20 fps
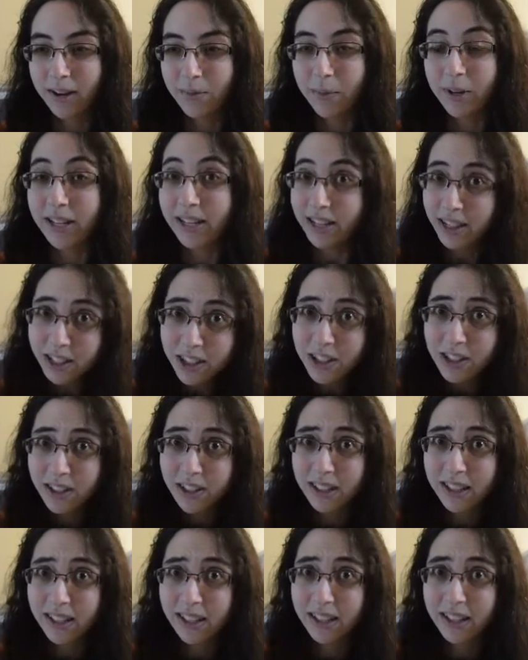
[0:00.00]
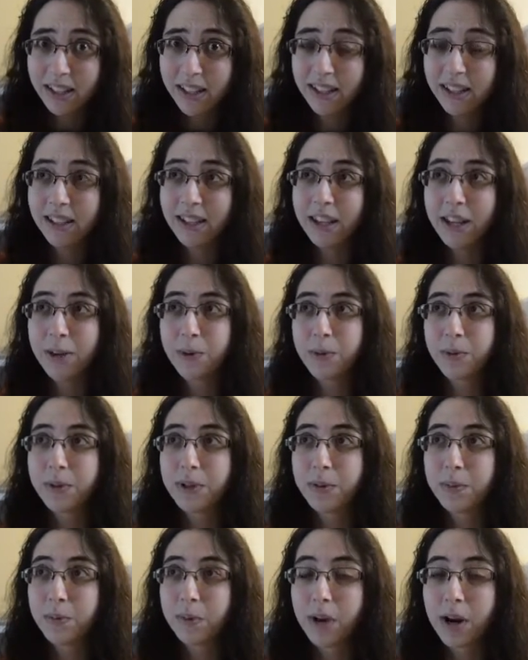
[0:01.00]
initially it
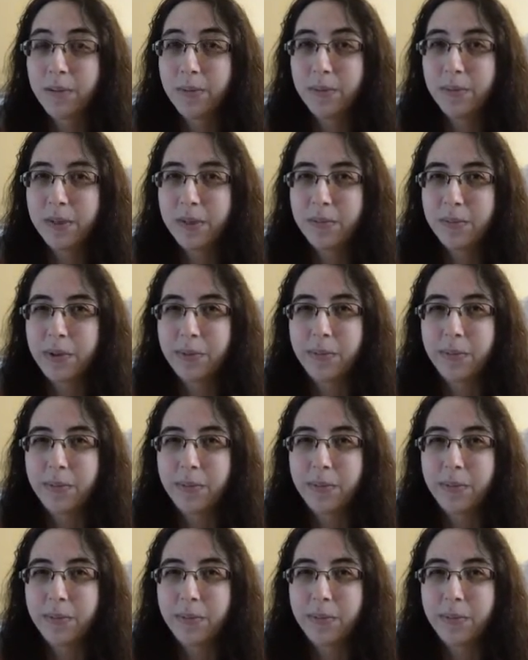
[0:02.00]
was probably my